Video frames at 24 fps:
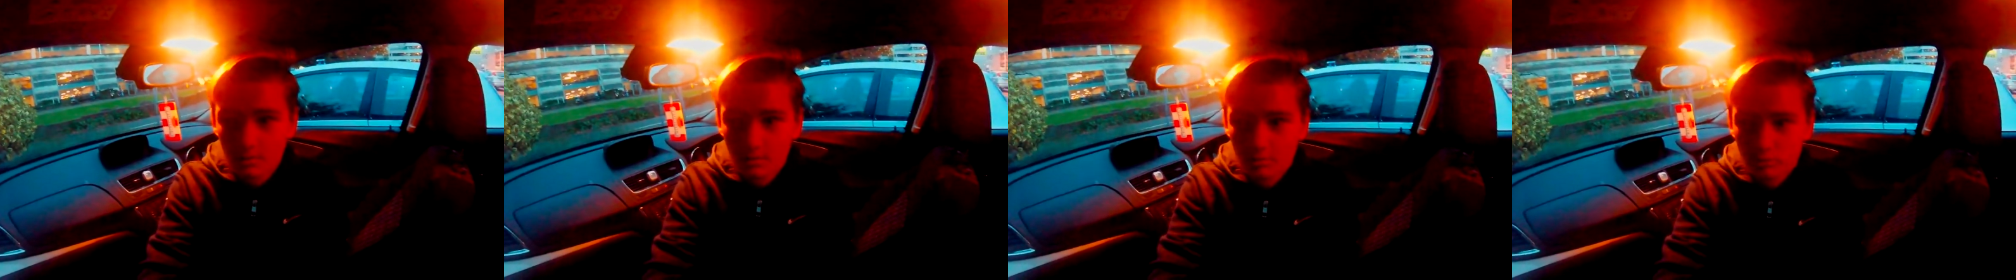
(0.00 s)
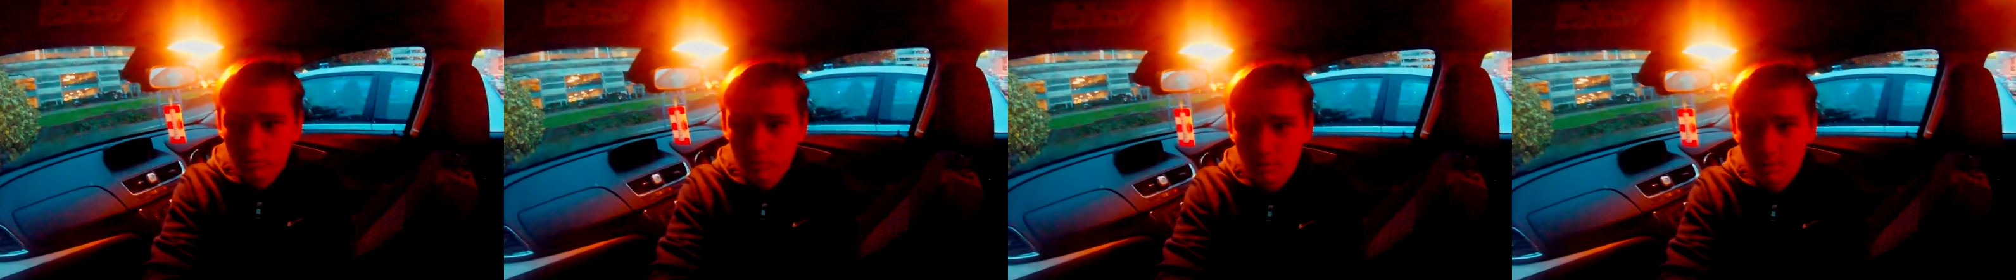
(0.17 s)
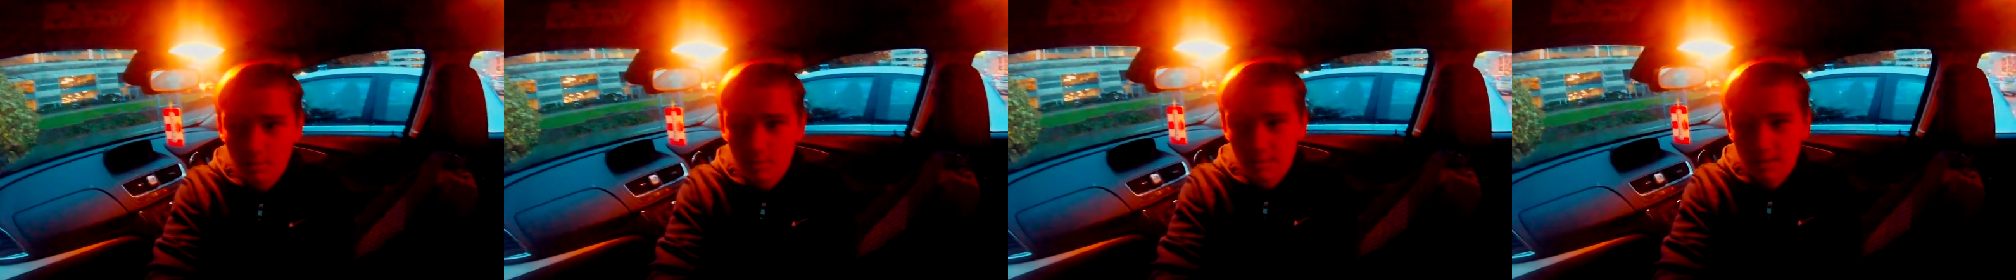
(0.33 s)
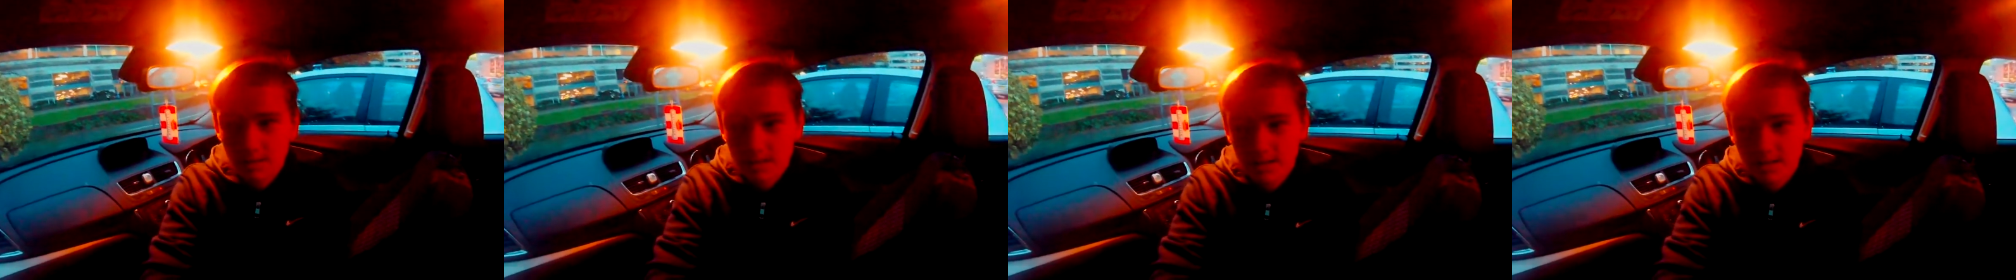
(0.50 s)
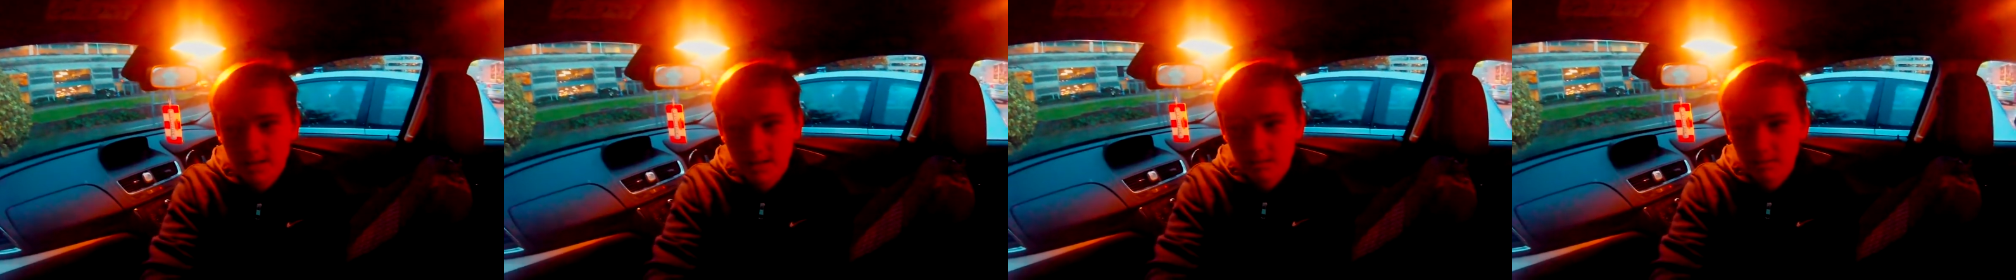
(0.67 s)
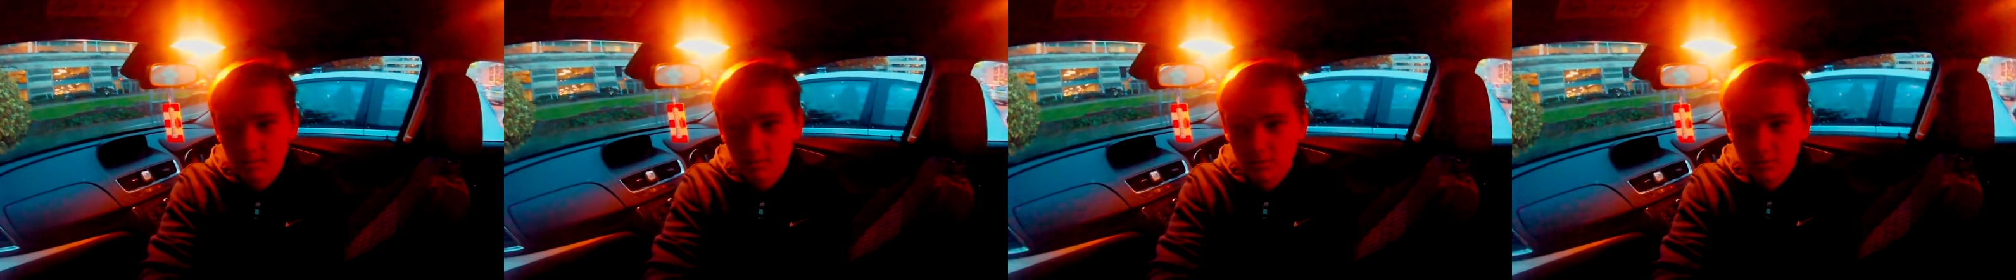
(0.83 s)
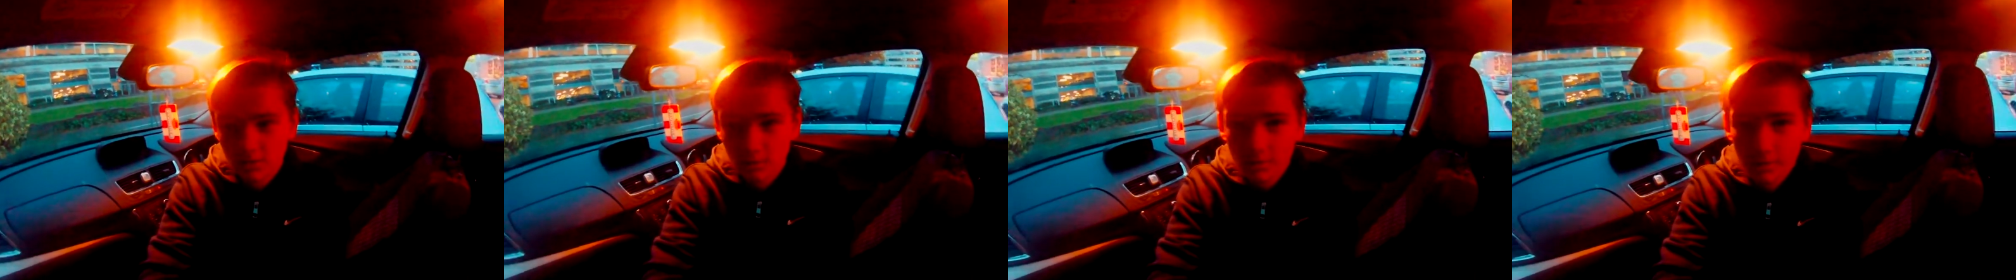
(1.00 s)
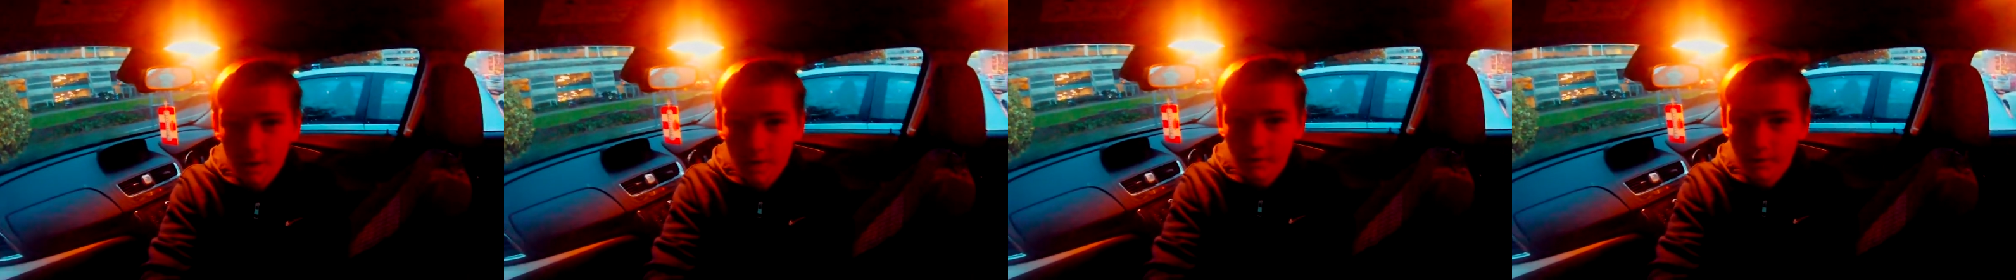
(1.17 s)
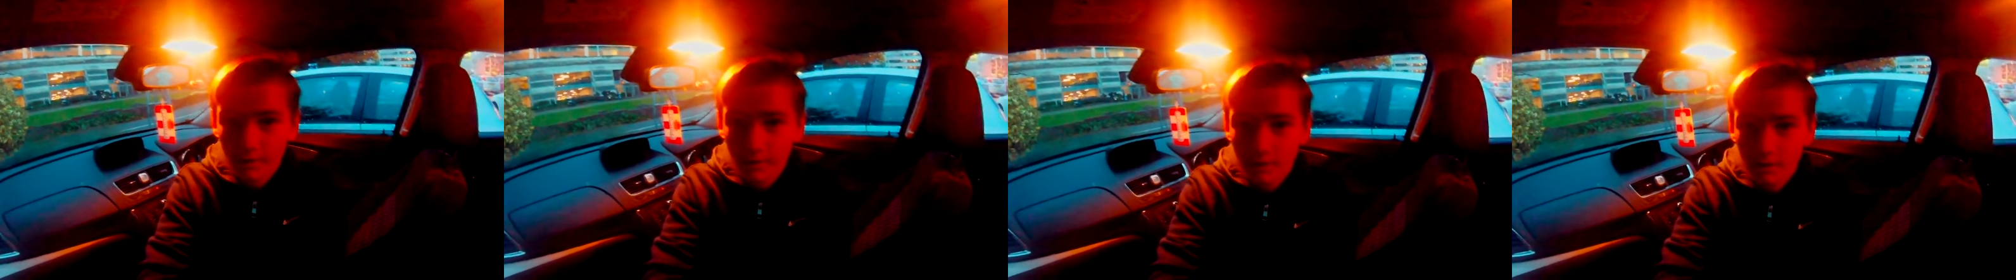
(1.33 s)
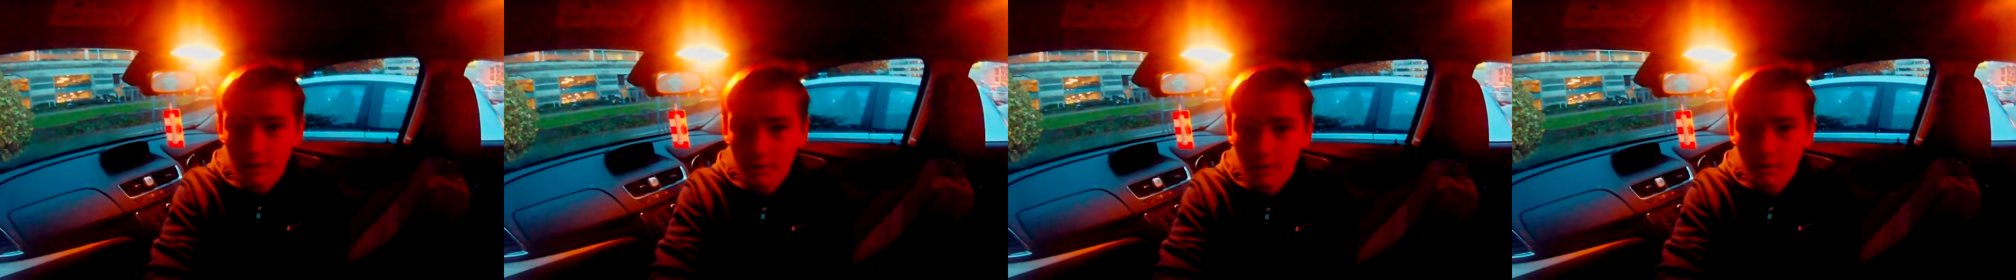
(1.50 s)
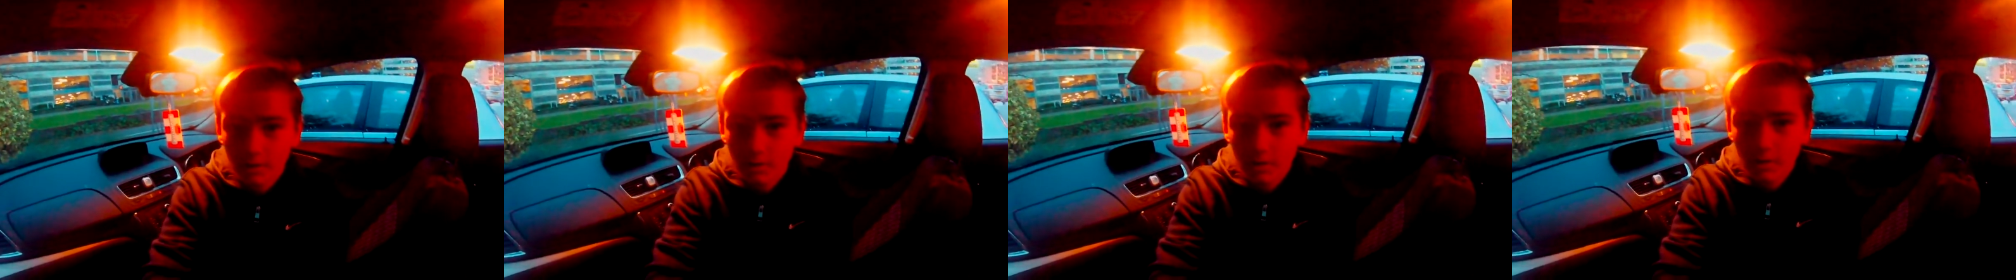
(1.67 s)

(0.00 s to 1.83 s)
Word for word: probably tomorrow.